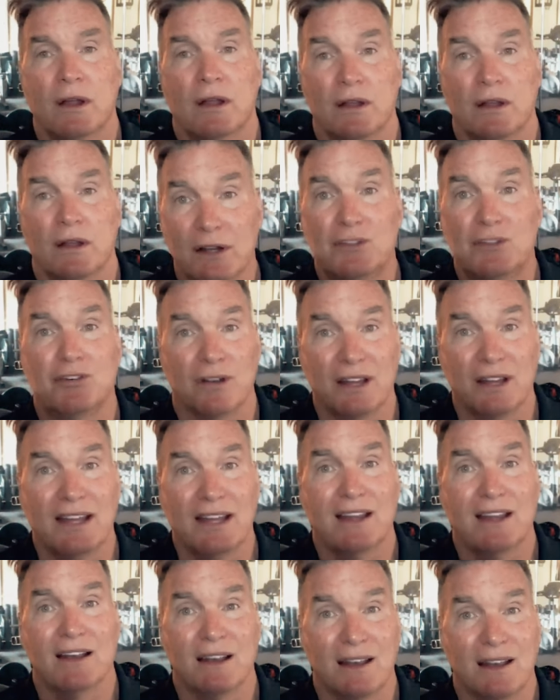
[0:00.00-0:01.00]

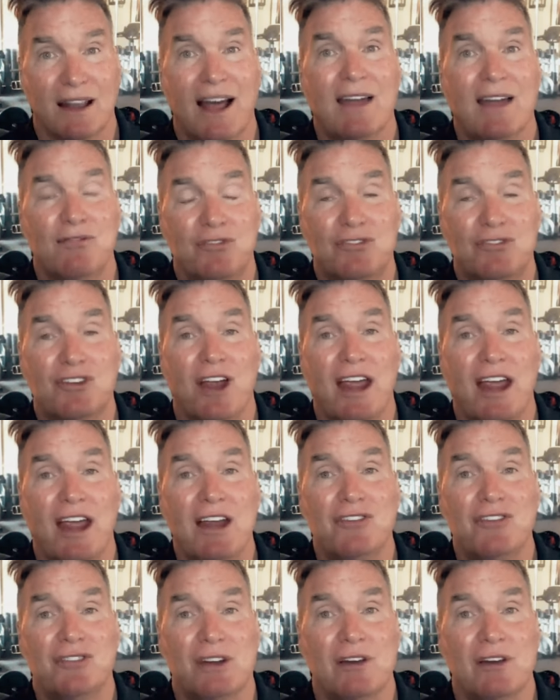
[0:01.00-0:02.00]
literally life
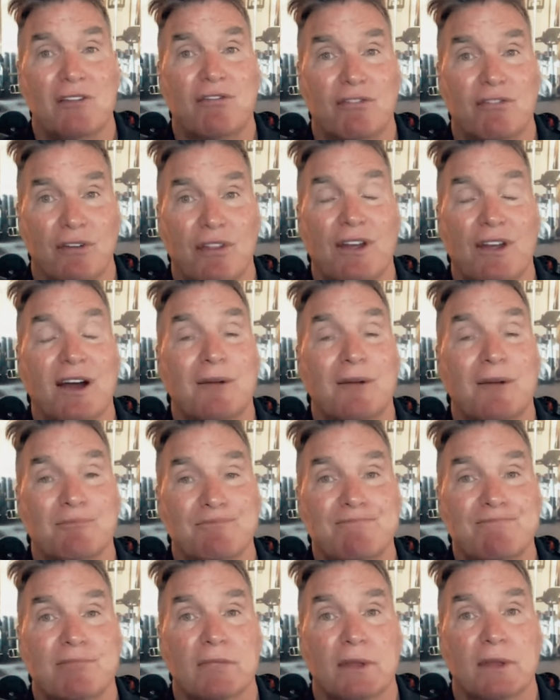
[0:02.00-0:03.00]
changing for them.
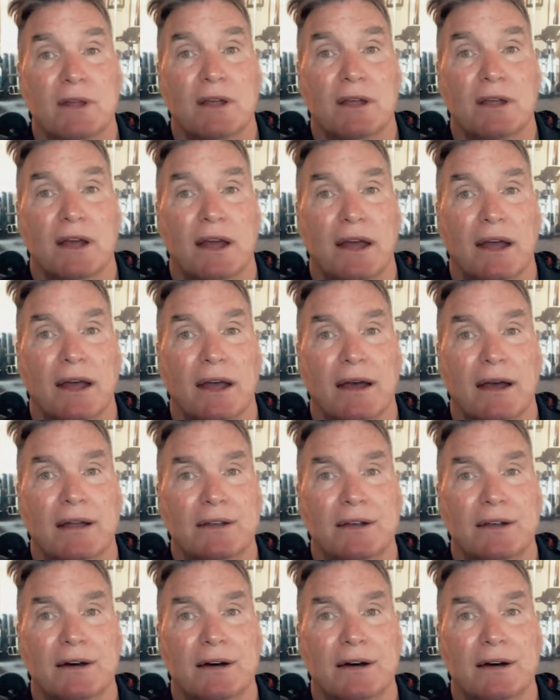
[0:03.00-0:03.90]
And